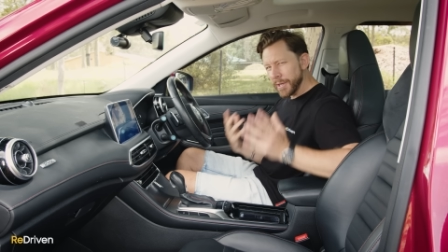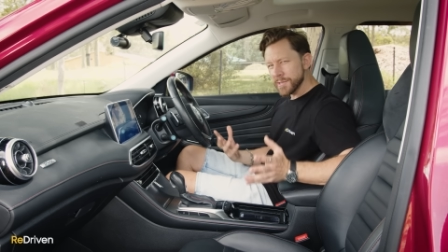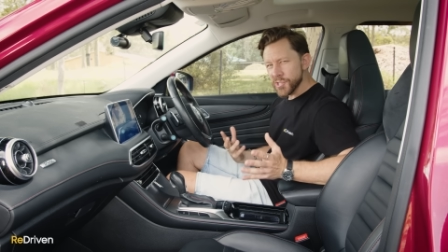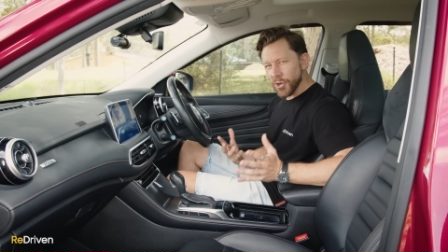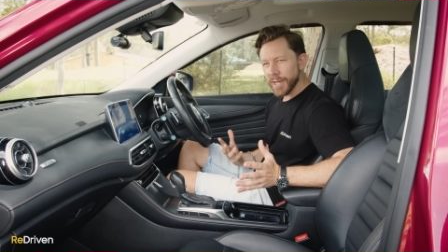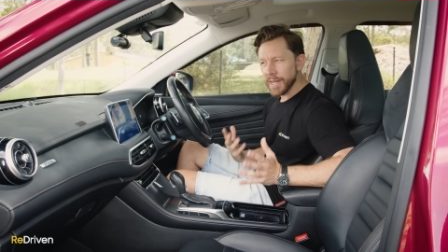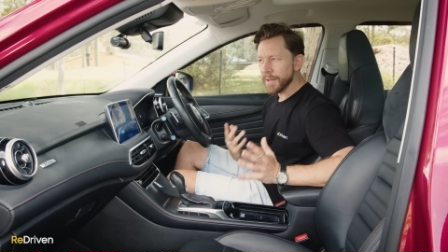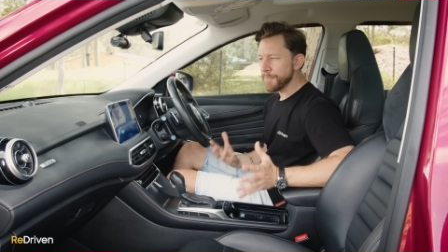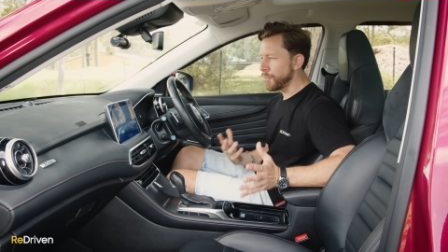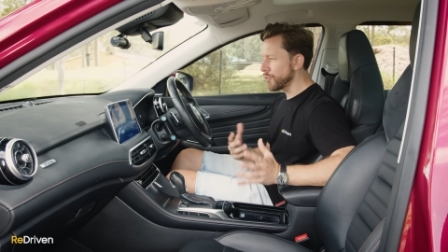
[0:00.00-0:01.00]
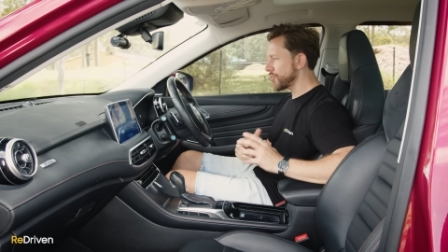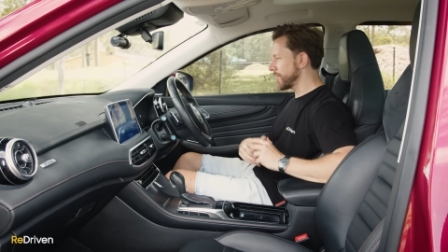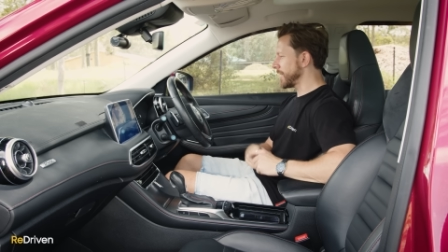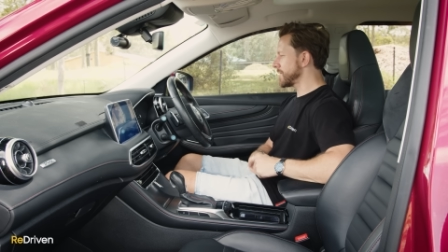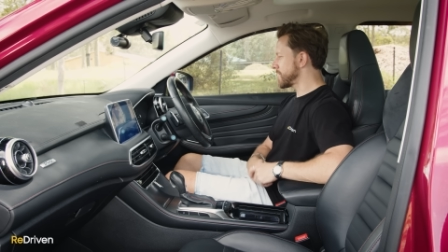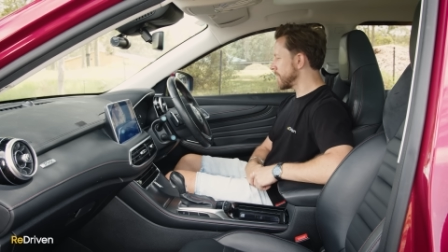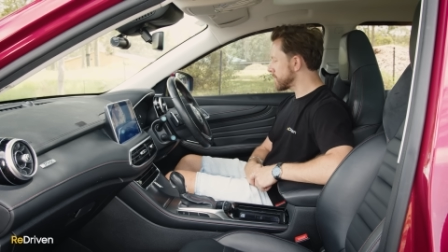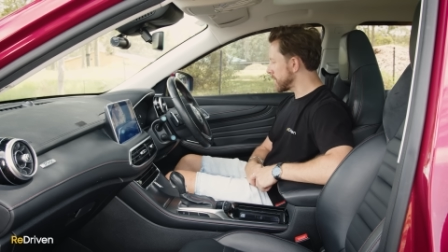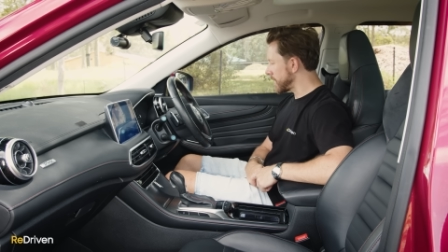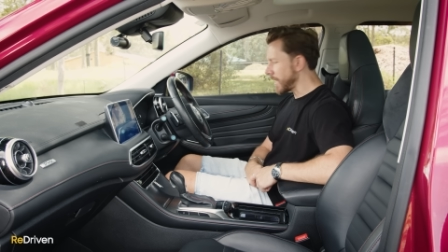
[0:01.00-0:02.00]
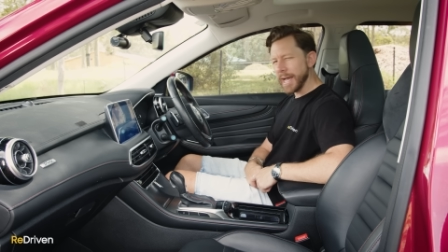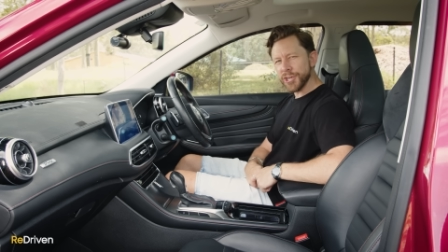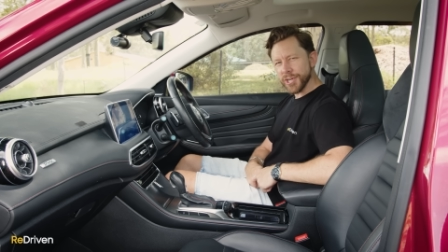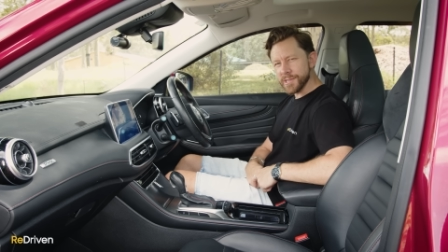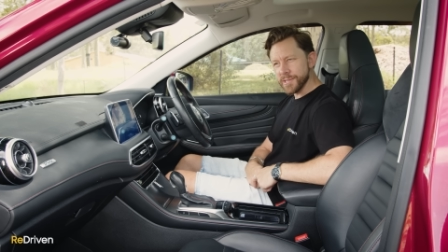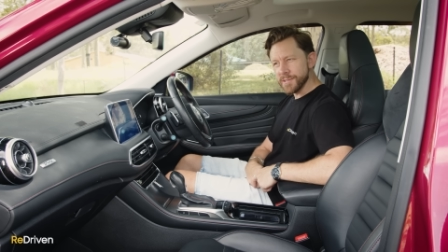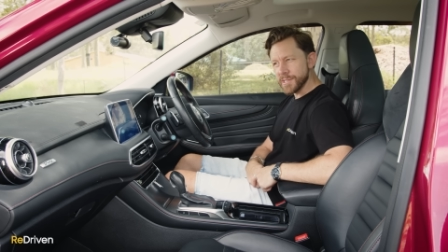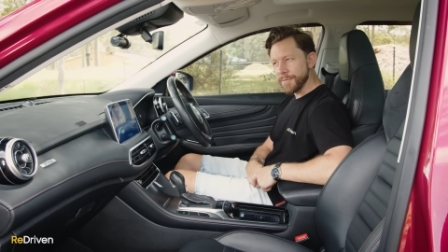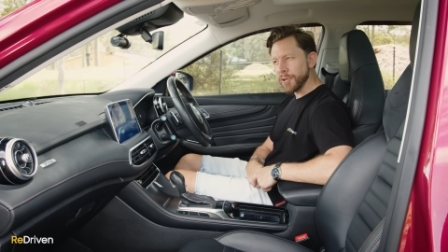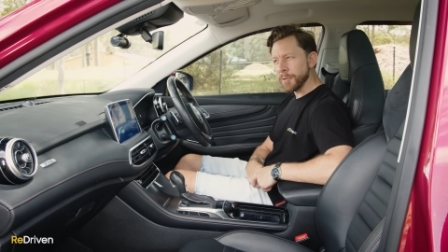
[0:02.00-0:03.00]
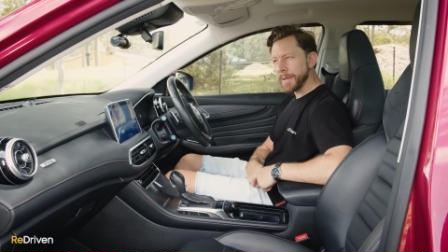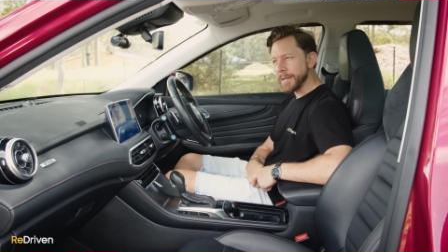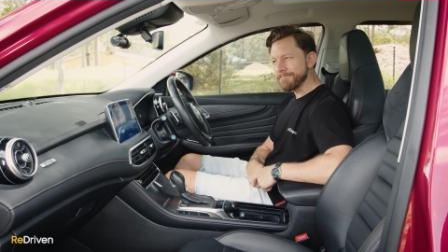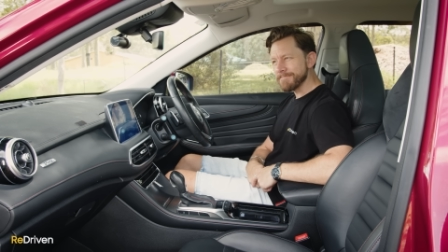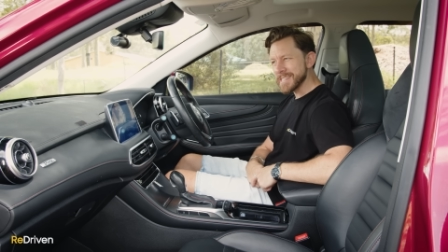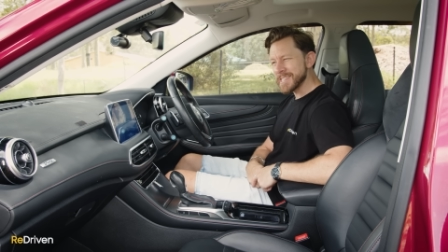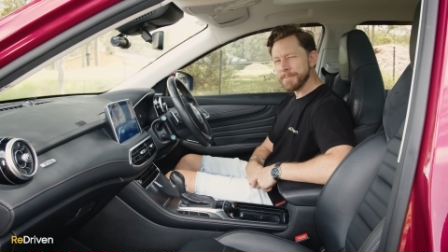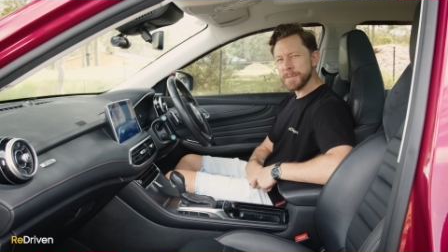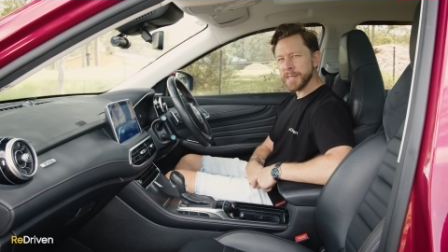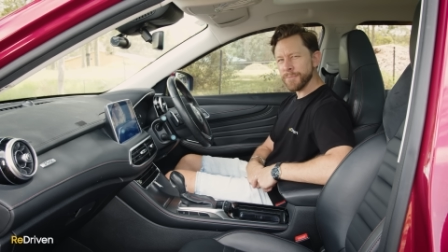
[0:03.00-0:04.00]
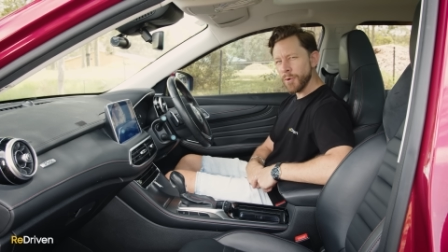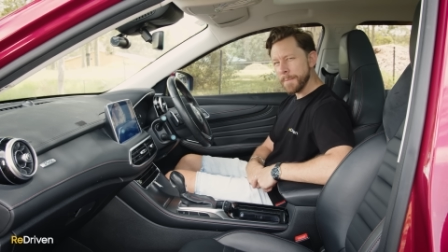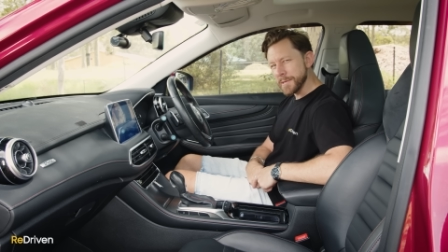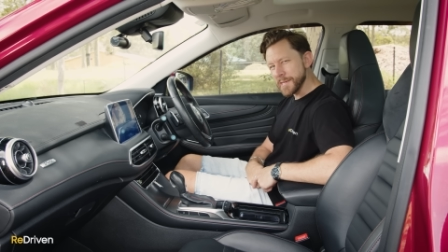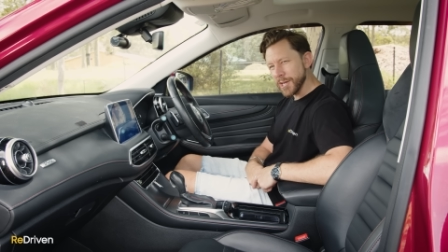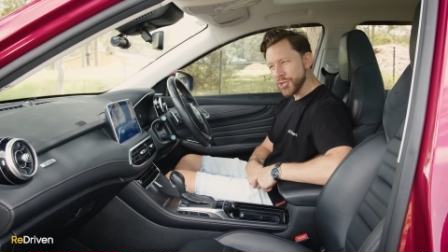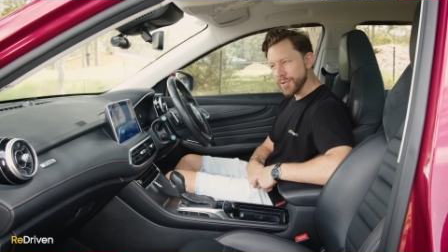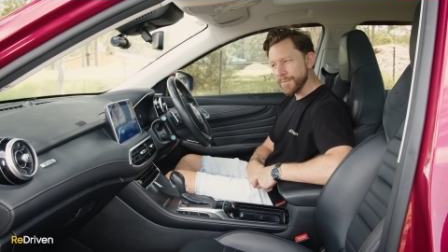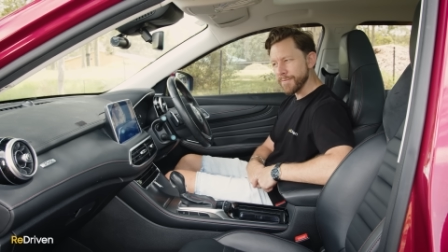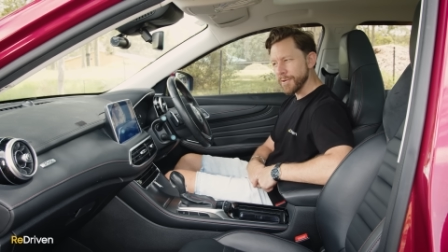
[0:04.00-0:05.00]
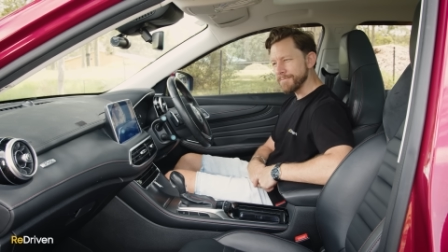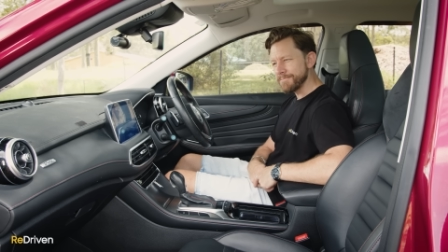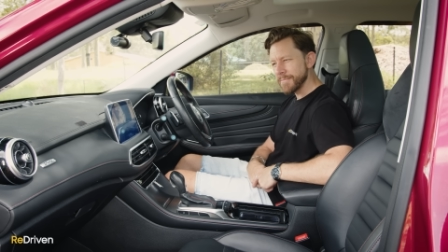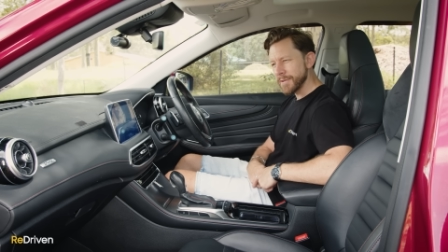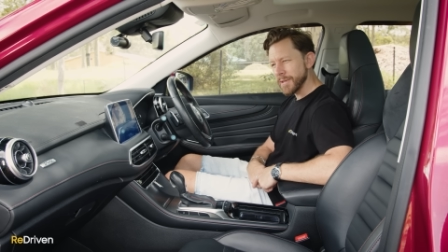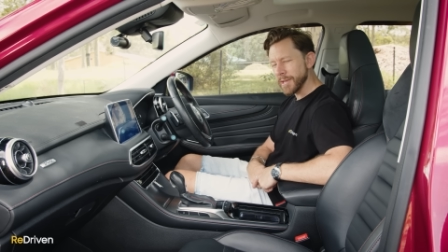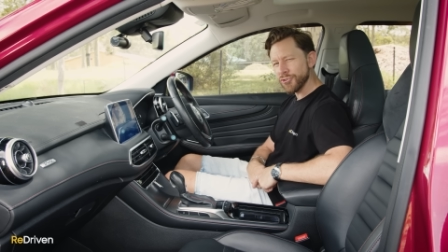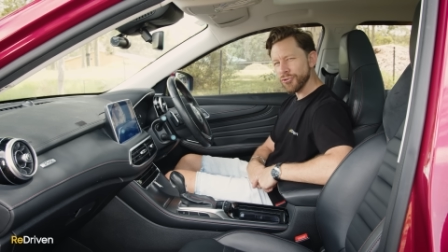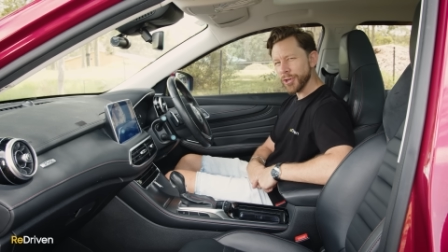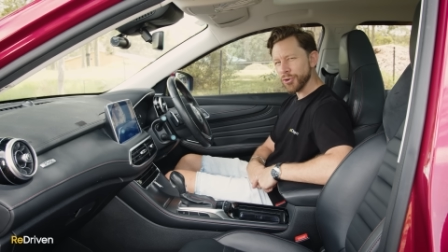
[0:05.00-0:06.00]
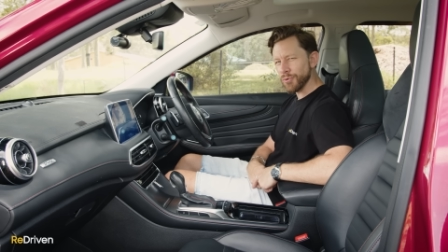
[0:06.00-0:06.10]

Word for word: inside, unfortunately, it seems that the HS is developing something of a reputation for electronic